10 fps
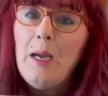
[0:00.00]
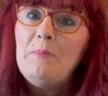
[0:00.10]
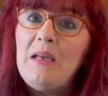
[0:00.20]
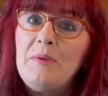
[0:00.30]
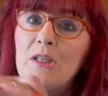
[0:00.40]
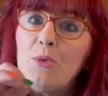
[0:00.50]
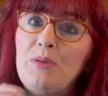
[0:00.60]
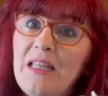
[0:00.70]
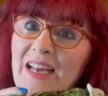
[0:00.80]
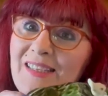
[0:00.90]
maybe a little
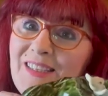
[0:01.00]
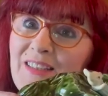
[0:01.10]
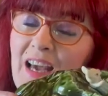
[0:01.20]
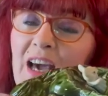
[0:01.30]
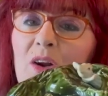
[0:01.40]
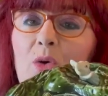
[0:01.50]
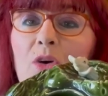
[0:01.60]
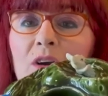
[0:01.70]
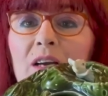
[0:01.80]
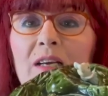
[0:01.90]
plant in that
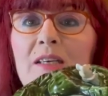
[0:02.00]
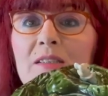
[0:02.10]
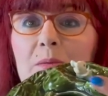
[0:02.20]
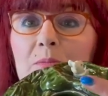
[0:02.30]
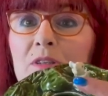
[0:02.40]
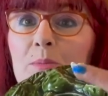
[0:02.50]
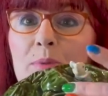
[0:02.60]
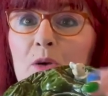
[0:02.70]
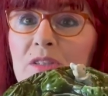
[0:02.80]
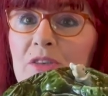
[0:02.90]
or some little
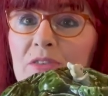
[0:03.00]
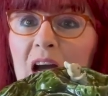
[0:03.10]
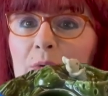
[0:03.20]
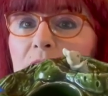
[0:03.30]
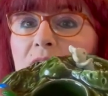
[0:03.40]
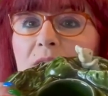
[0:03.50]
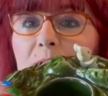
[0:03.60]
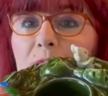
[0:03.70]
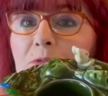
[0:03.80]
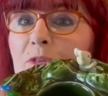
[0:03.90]
posy flowers or
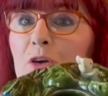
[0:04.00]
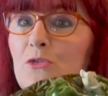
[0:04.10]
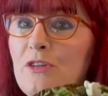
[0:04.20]
some faux